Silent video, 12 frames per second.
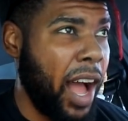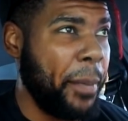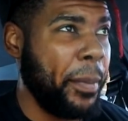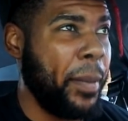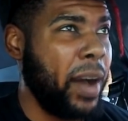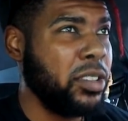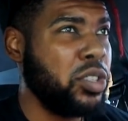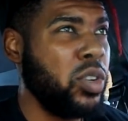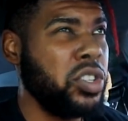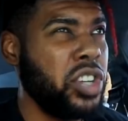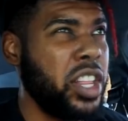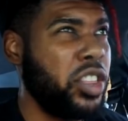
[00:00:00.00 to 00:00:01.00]
I'm about
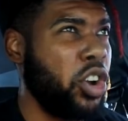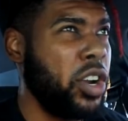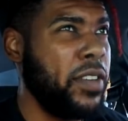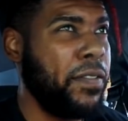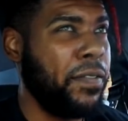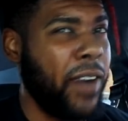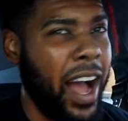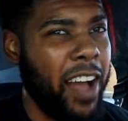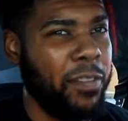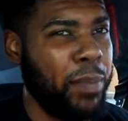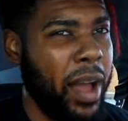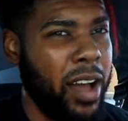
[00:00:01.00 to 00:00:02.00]

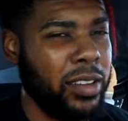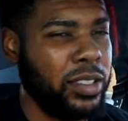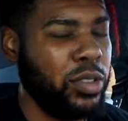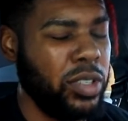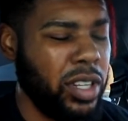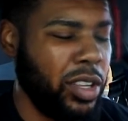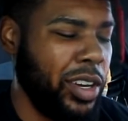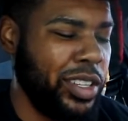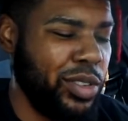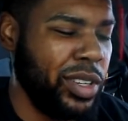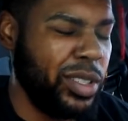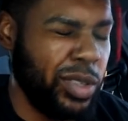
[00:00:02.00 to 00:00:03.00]
235 pounds,
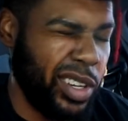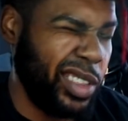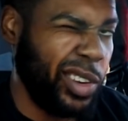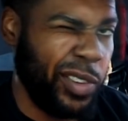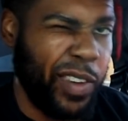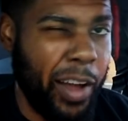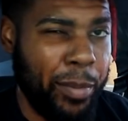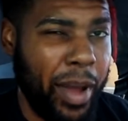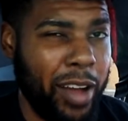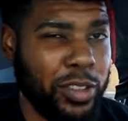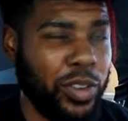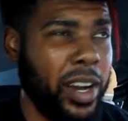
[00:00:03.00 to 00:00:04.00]
232 to 235
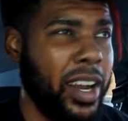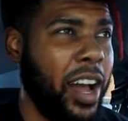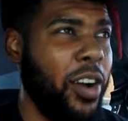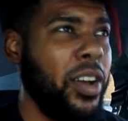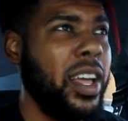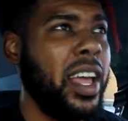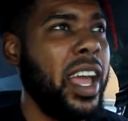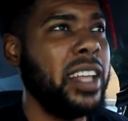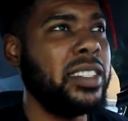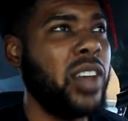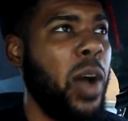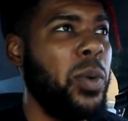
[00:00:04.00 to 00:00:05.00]
pounds right now.
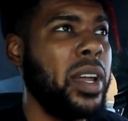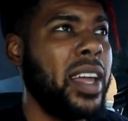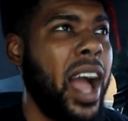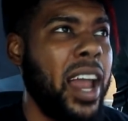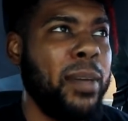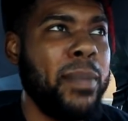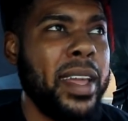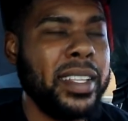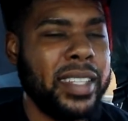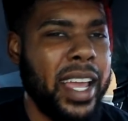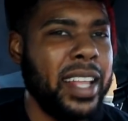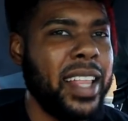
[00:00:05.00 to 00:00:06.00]
And so I want to kind of
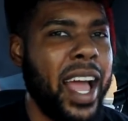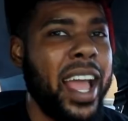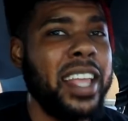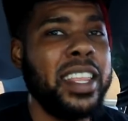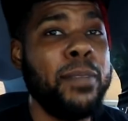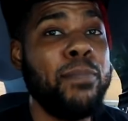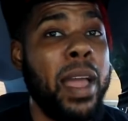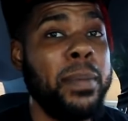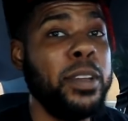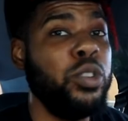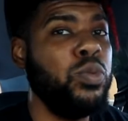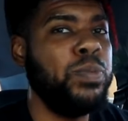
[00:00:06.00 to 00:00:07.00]
maintain that and then
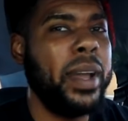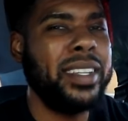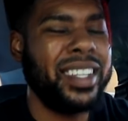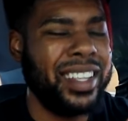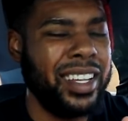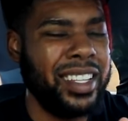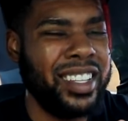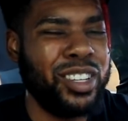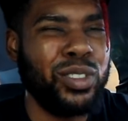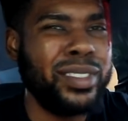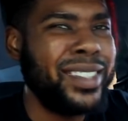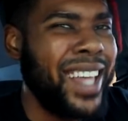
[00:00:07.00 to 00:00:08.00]
maybe do basically a
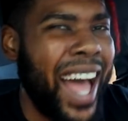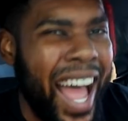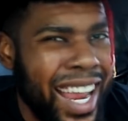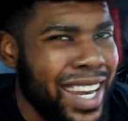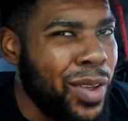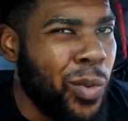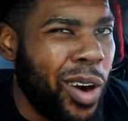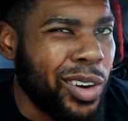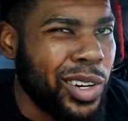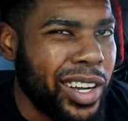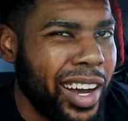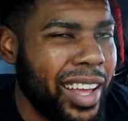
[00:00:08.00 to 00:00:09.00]
little tiny
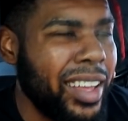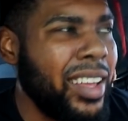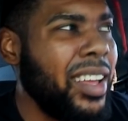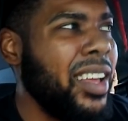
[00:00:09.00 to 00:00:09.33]
water cut.